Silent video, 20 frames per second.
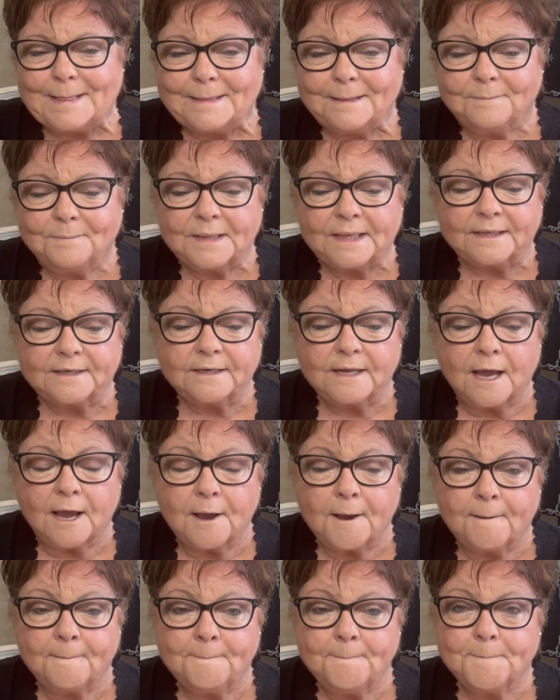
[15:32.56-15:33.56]
but
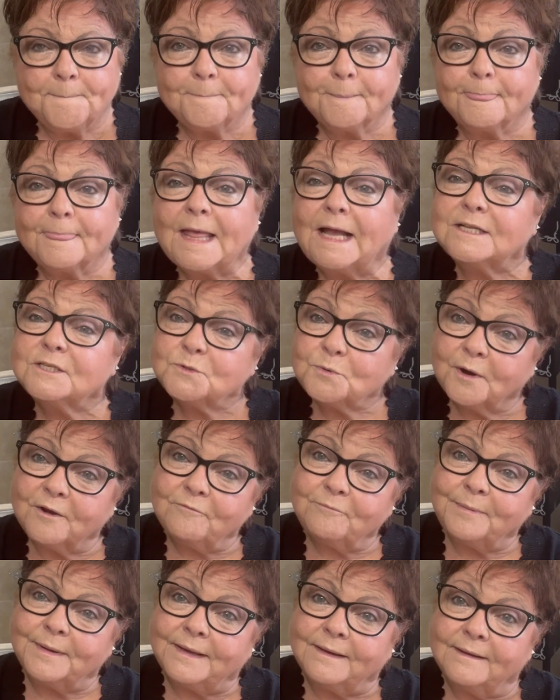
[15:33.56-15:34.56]
that's where
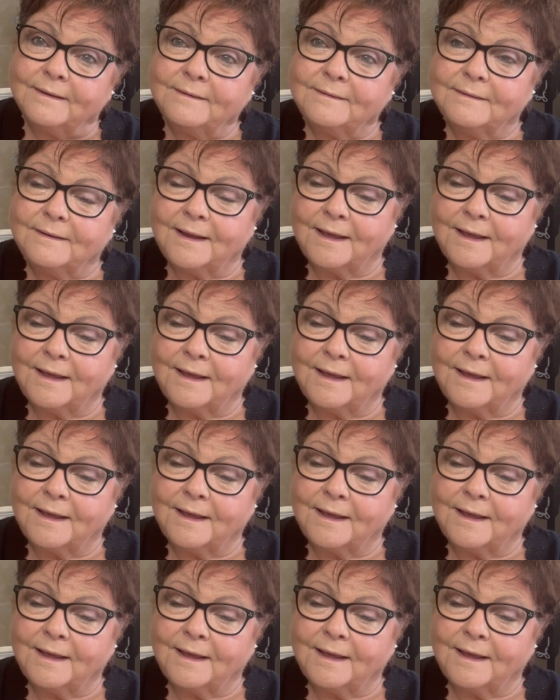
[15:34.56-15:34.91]
I've been.